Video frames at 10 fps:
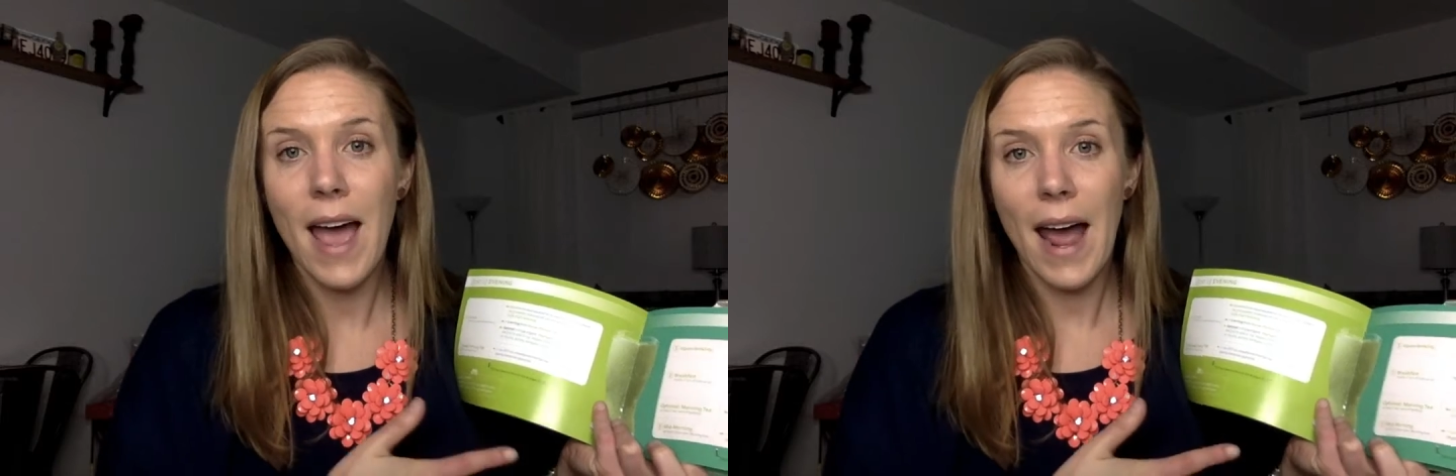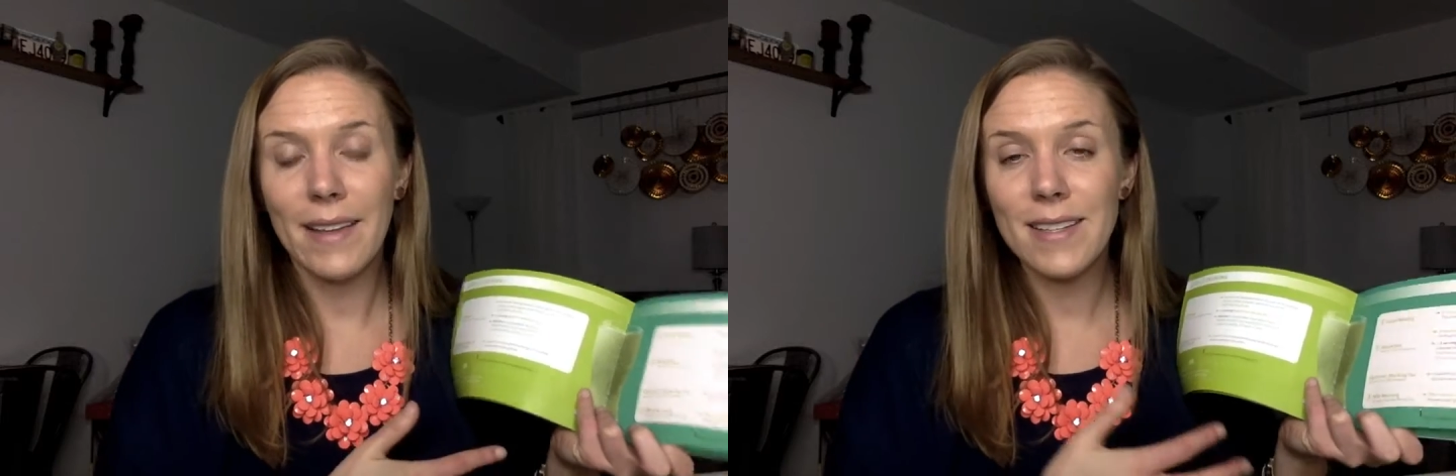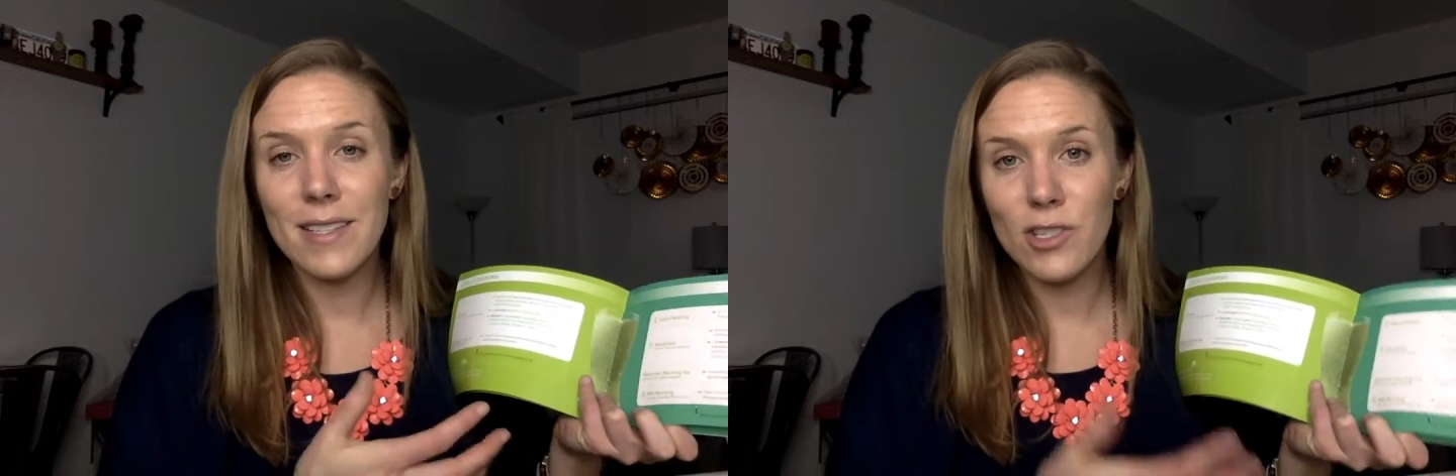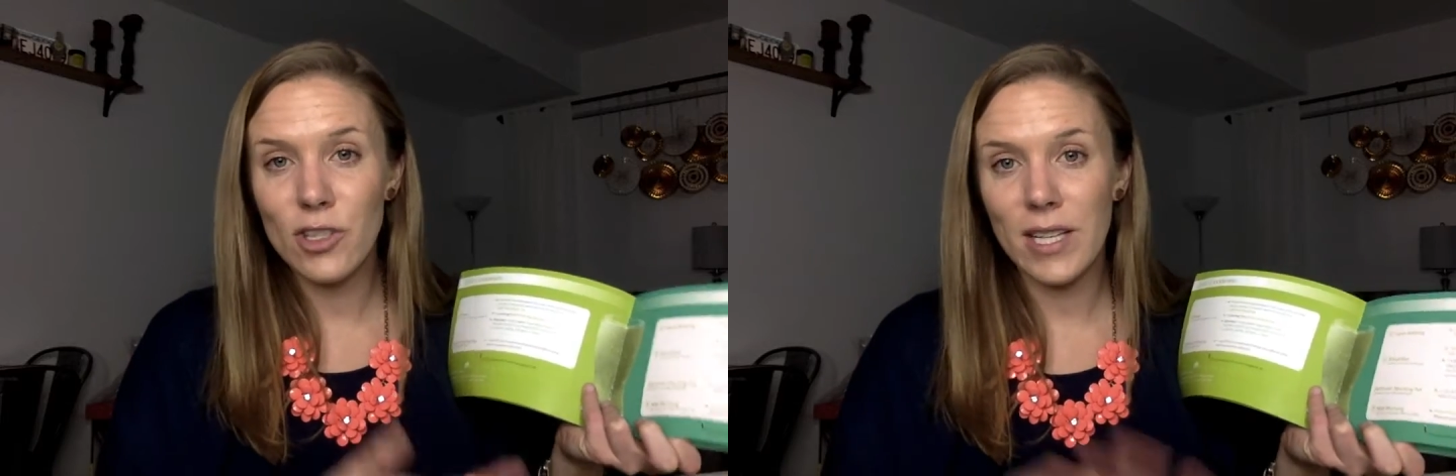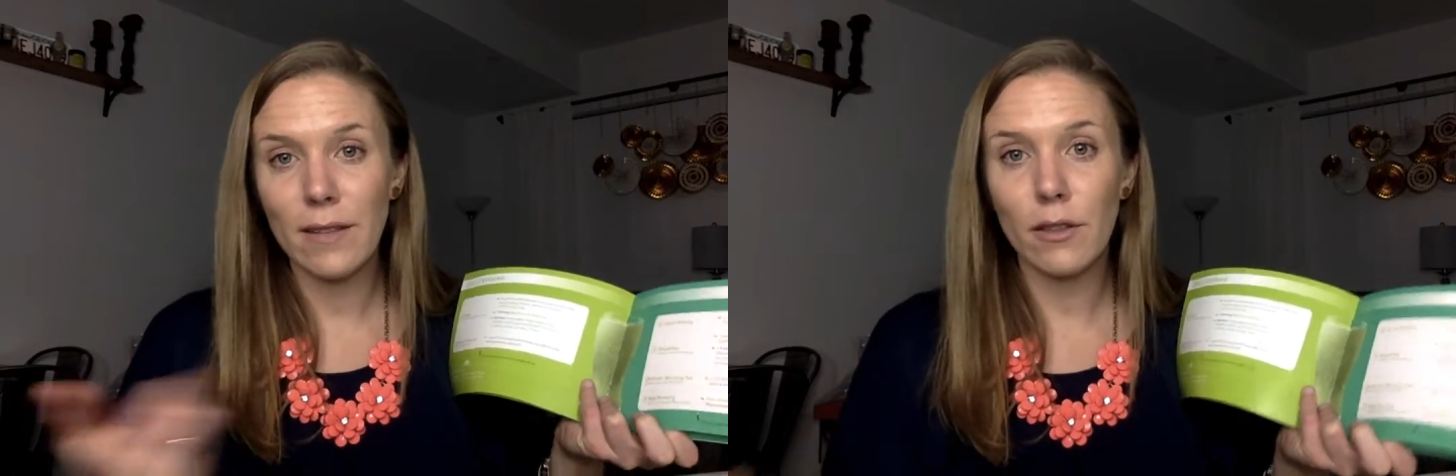and this is
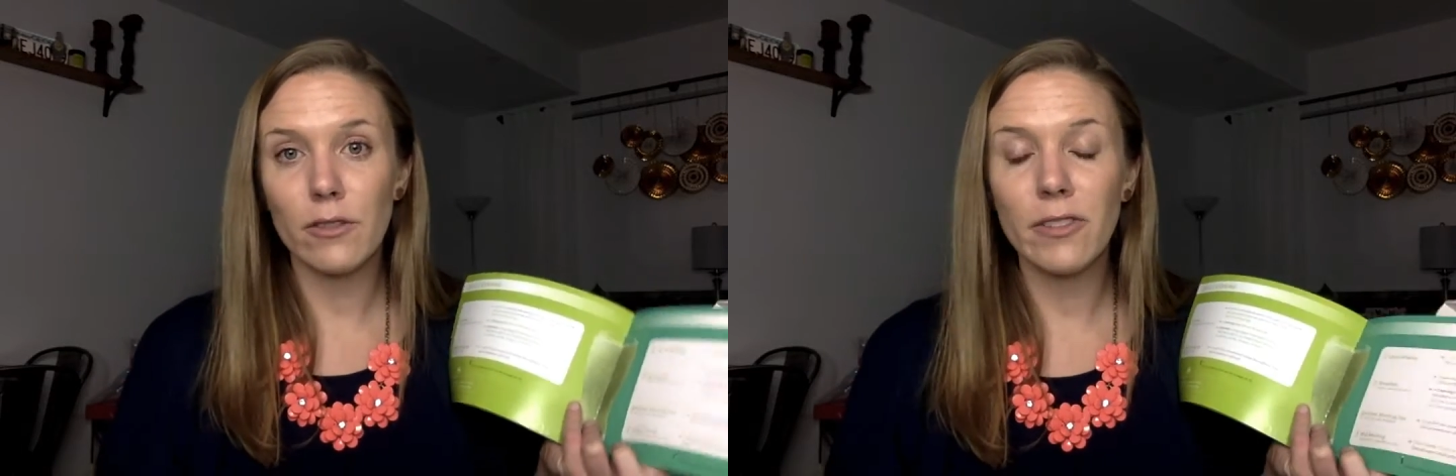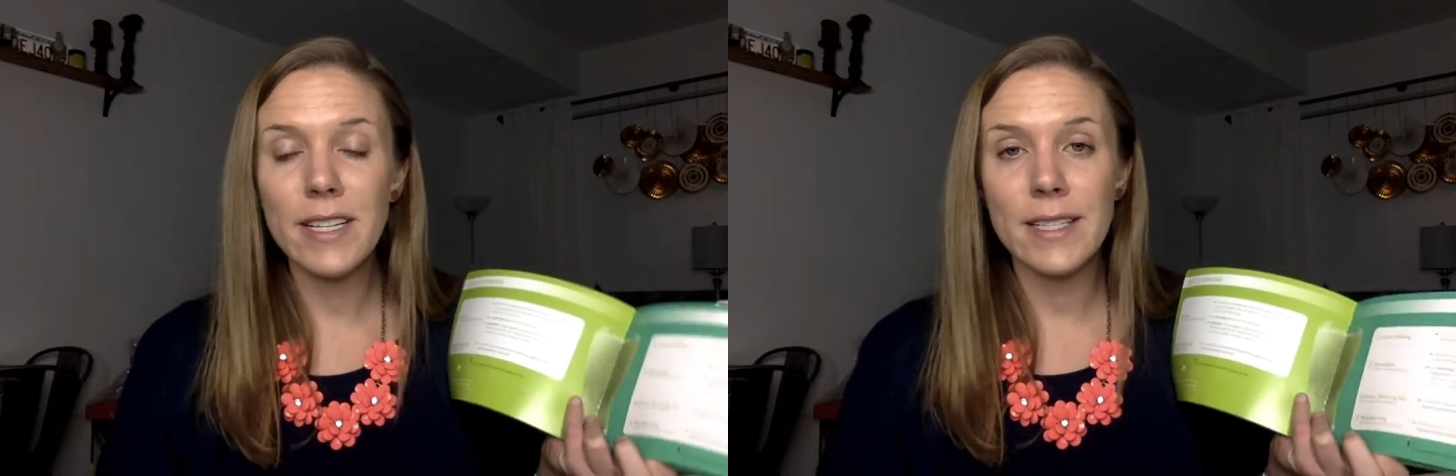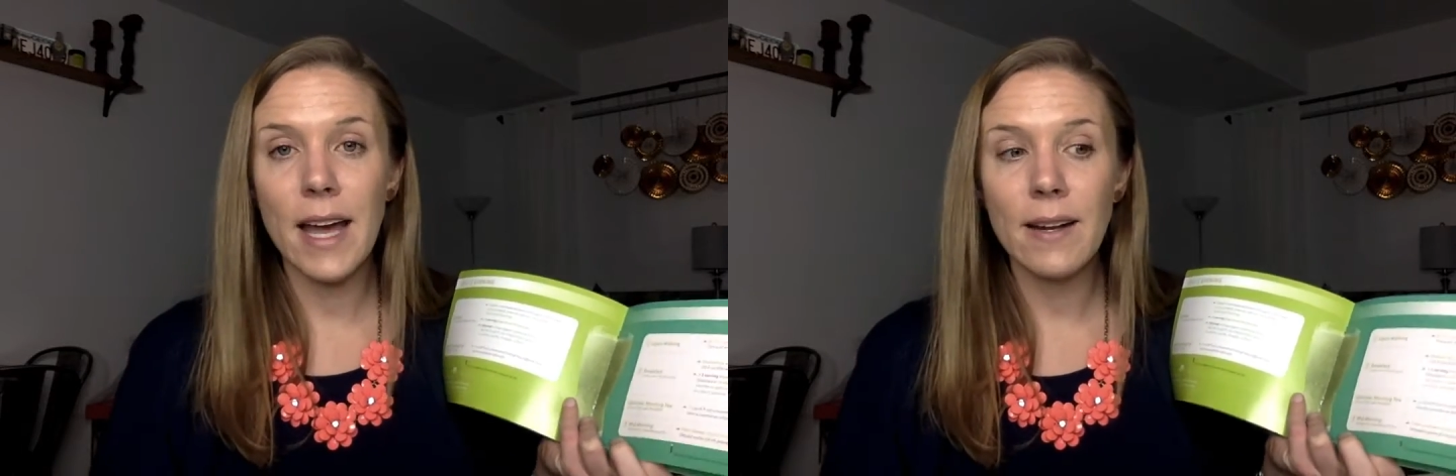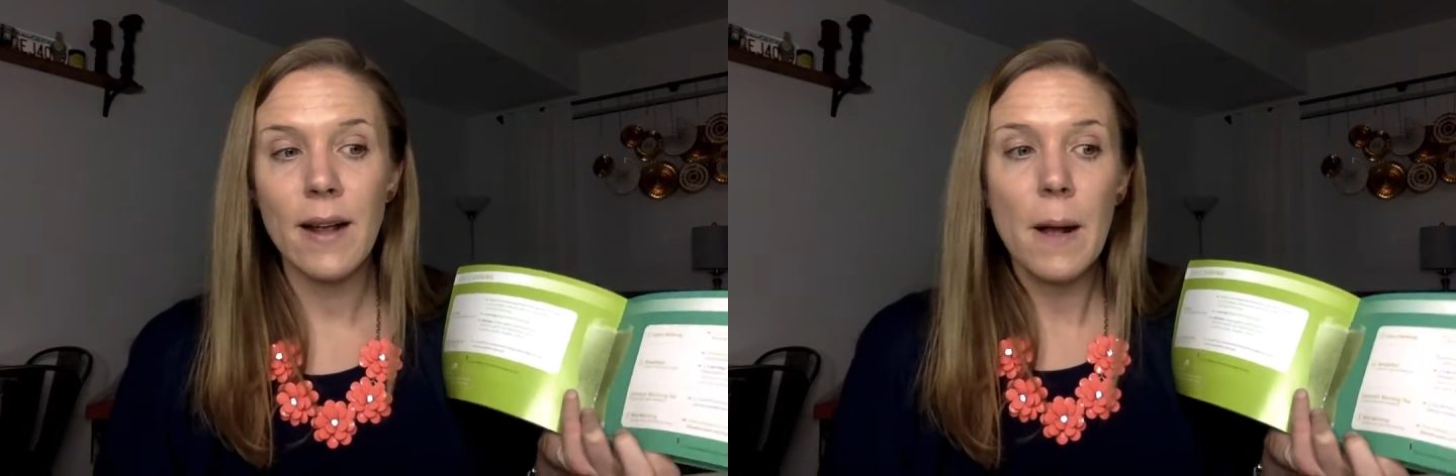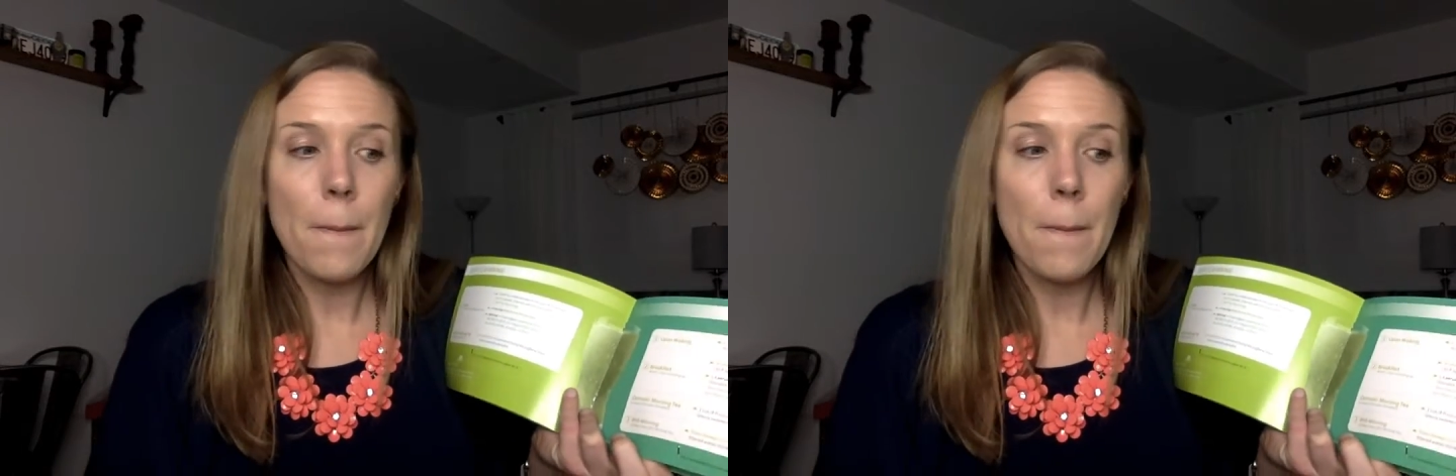just kind of a reset,